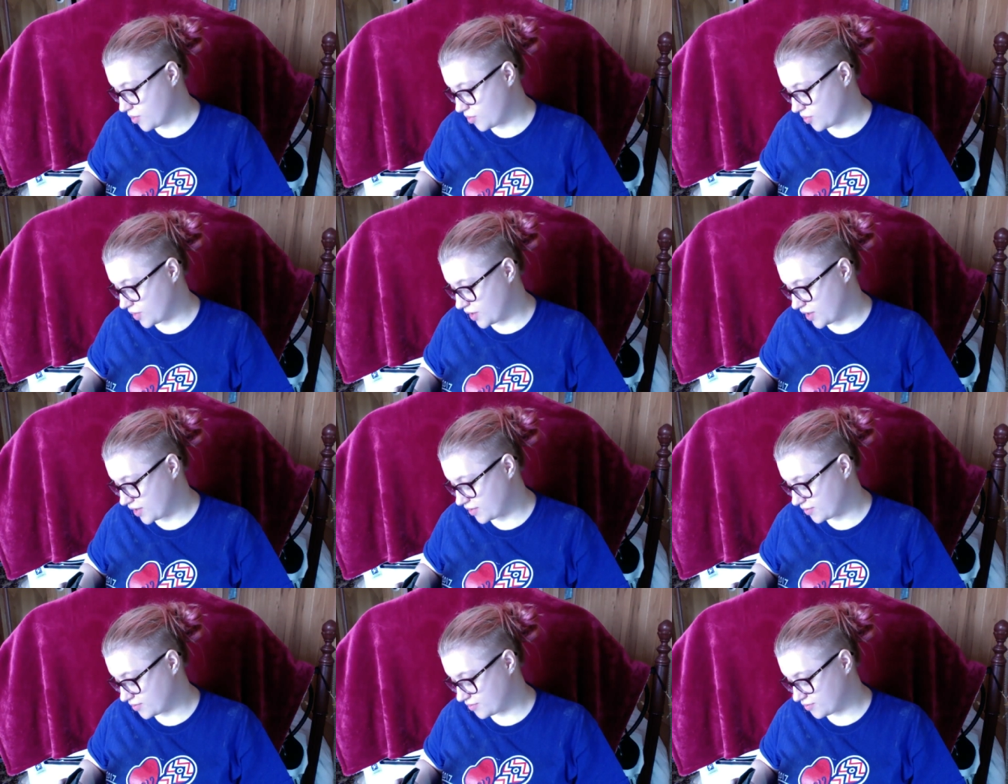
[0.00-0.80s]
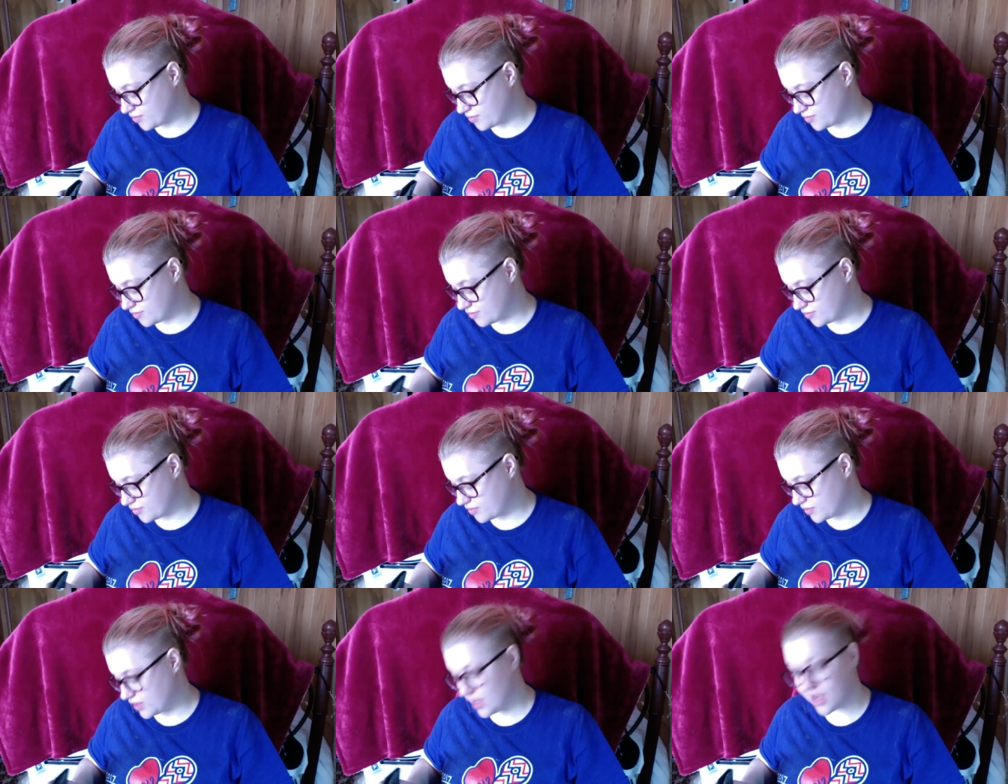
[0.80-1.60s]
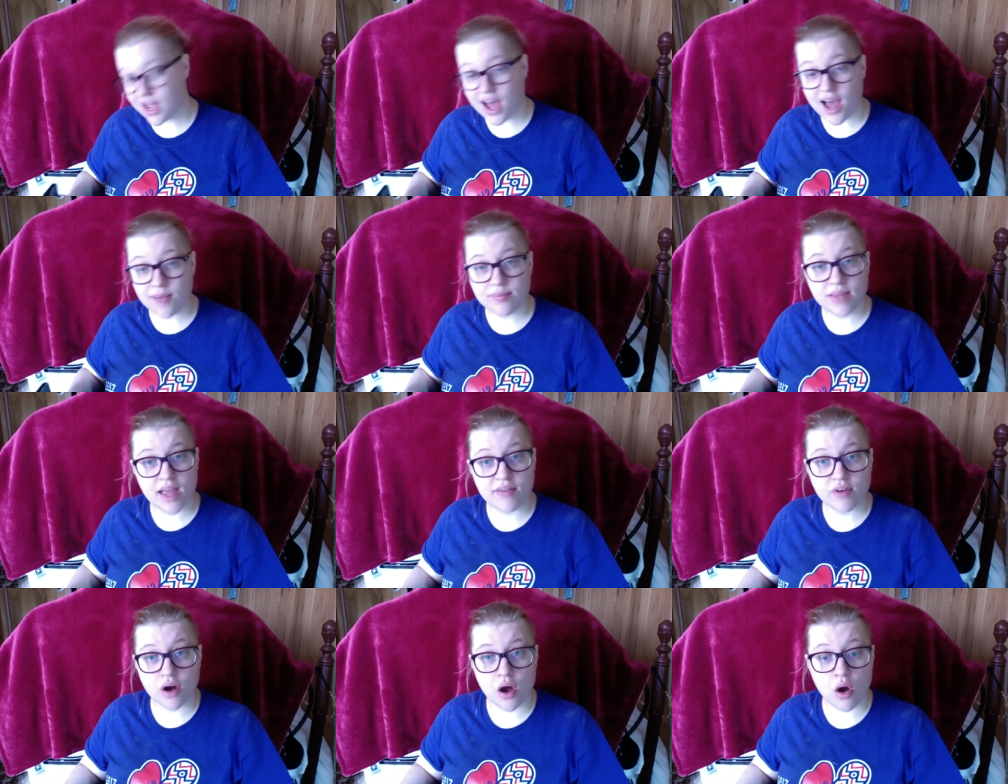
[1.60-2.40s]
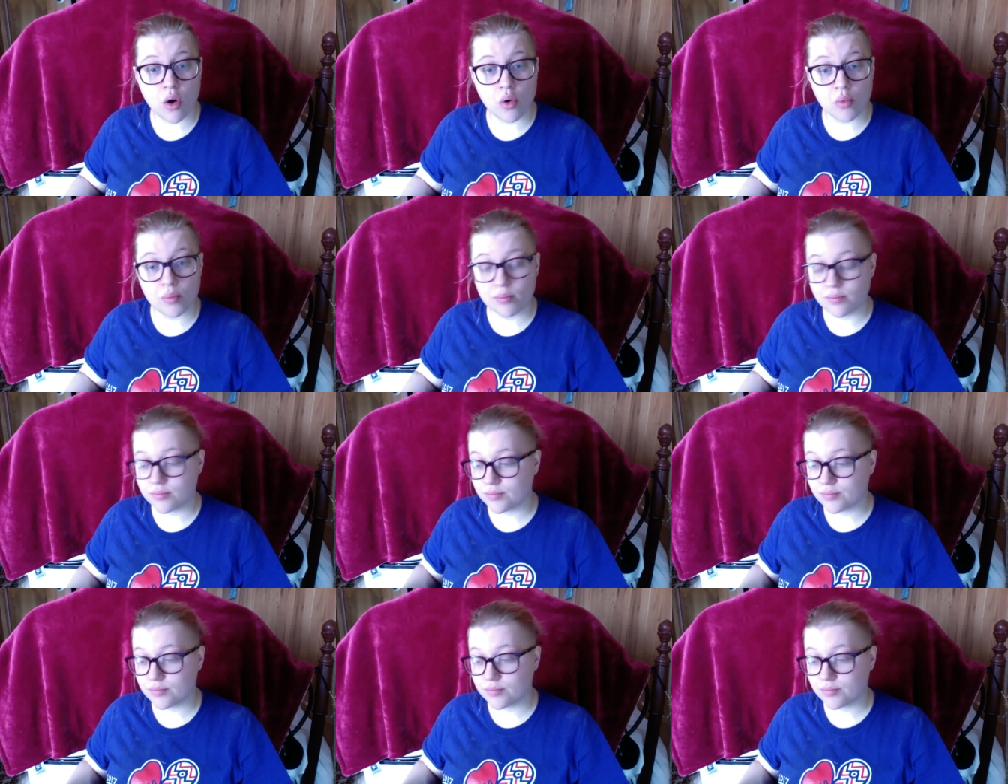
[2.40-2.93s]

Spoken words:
but like, I'm never home.